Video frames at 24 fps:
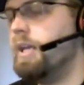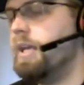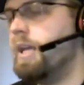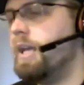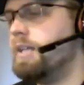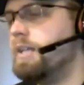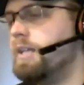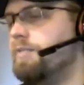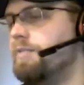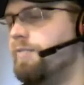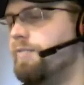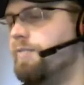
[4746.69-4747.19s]

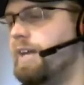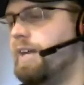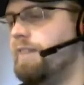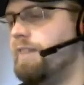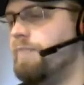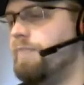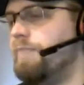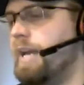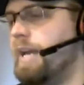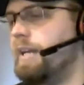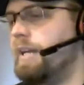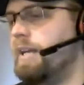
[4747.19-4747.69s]

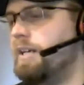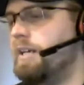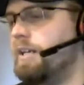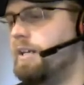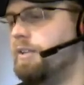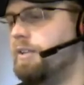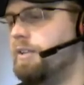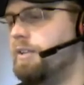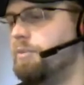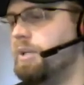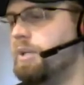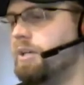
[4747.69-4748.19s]
Each player
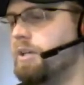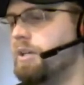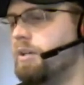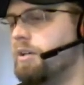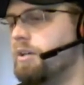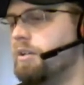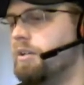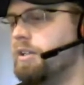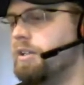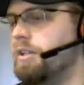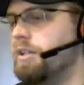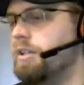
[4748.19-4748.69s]

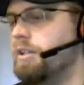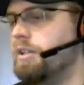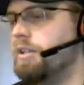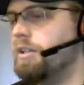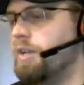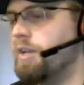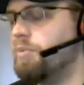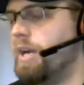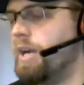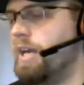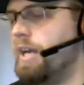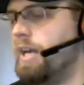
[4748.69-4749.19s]
discards his or
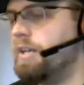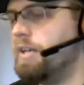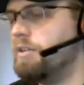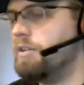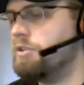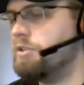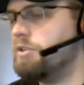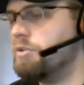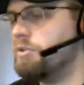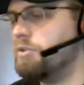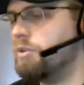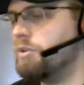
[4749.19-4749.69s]
her
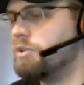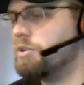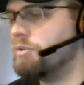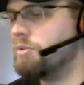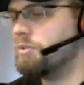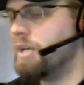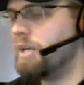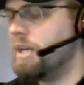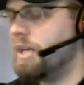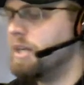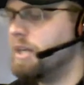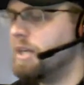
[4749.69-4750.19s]
hand and
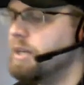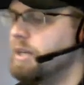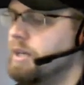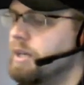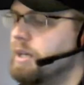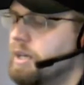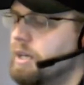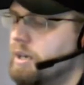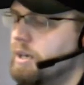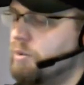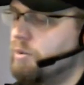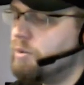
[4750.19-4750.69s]
draws
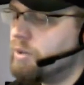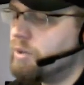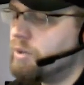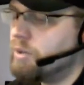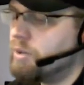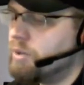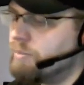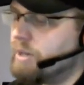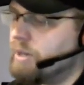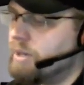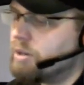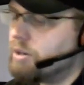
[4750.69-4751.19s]
7
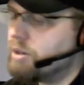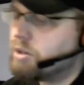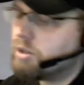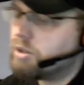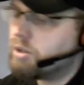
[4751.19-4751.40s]
cards.